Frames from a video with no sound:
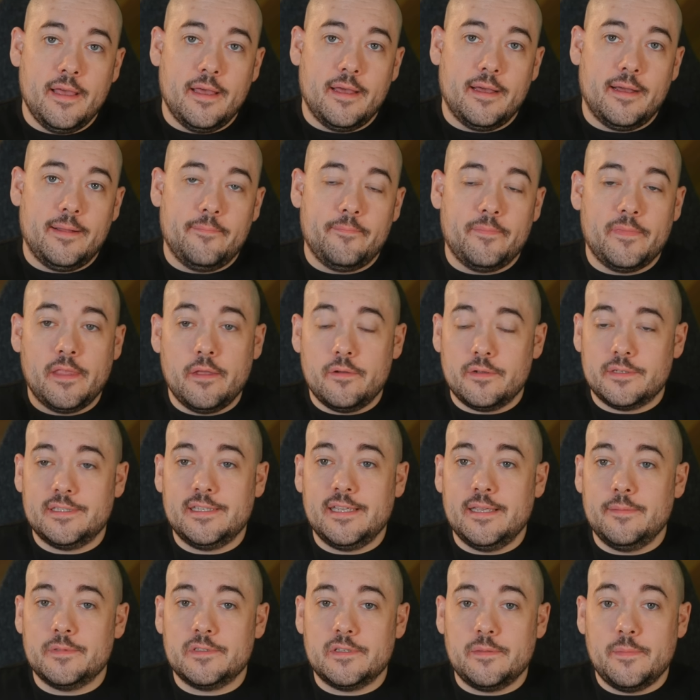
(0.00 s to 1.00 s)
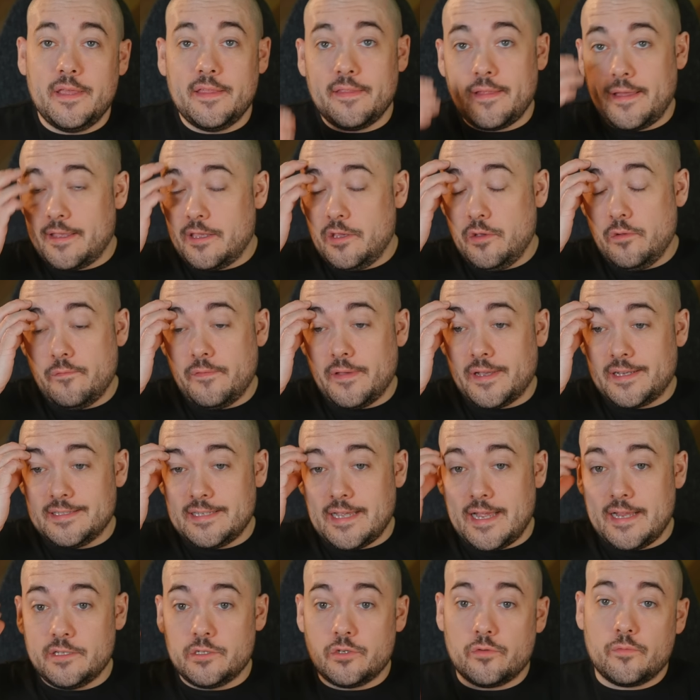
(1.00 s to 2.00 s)
Um, you know, it seems to me like you fix
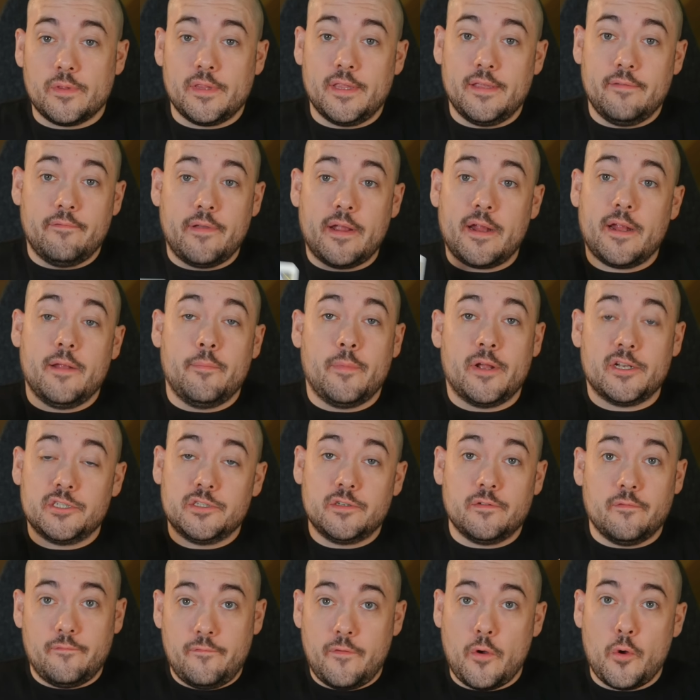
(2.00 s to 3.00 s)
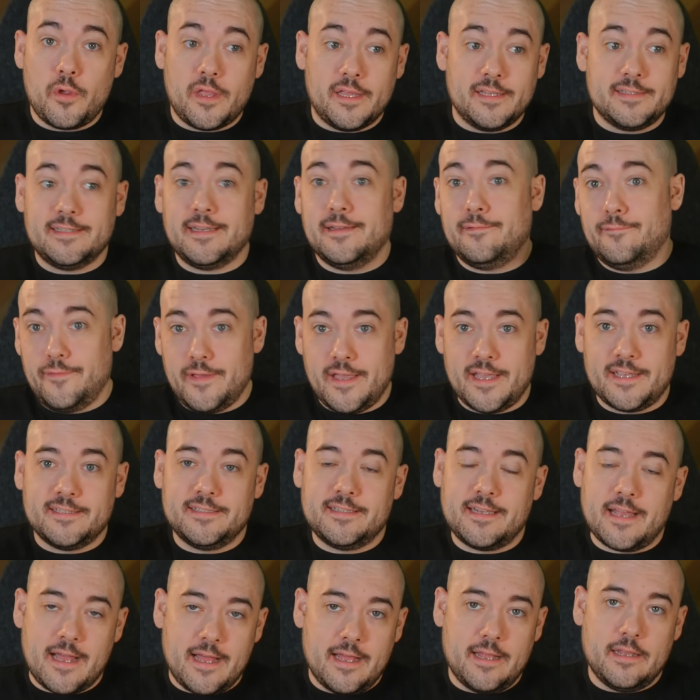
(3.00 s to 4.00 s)
signs are really very much focused and
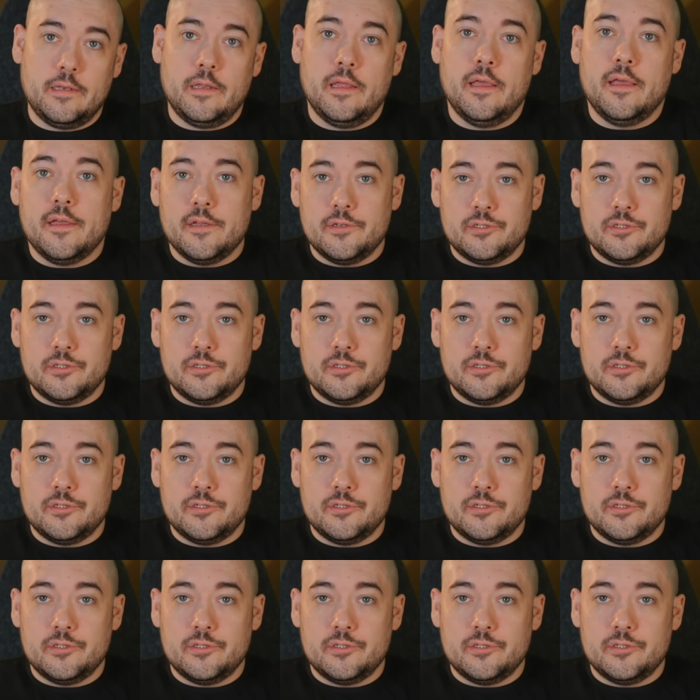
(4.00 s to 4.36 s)
fixed on